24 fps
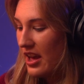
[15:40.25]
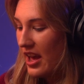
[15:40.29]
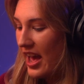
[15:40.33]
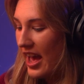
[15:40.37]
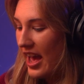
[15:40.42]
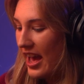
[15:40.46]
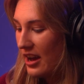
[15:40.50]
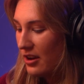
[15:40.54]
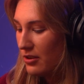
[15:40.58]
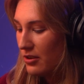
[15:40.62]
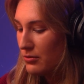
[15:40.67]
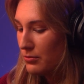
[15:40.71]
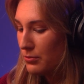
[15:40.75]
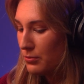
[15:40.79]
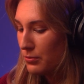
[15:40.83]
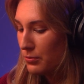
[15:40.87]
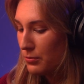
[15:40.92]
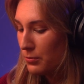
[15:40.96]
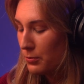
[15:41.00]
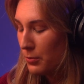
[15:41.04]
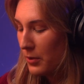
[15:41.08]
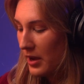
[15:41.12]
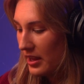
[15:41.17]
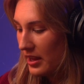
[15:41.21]
How
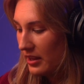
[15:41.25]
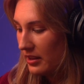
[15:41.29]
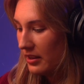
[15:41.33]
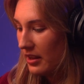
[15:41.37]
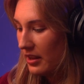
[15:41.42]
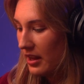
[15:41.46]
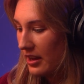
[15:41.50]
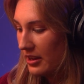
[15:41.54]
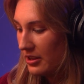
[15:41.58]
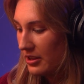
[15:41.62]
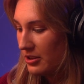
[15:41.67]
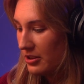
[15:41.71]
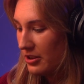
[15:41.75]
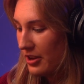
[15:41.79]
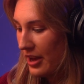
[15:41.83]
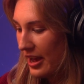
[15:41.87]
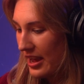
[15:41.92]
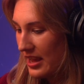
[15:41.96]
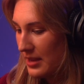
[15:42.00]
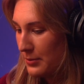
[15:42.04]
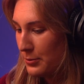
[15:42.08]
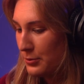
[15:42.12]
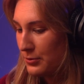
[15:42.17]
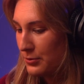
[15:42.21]
well are you
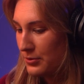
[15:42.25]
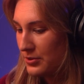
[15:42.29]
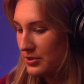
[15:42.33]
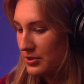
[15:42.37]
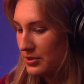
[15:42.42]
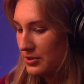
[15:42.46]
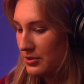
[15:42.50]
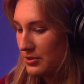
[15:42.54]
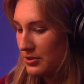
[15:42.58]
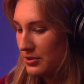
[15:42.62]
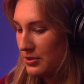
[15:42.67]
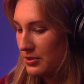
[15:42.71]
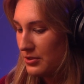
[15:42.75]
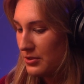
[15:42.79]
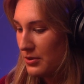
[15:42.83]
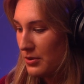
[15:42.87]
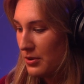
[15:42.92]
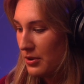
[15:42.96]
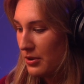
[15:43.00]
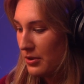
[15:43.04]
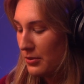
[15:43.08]
able to,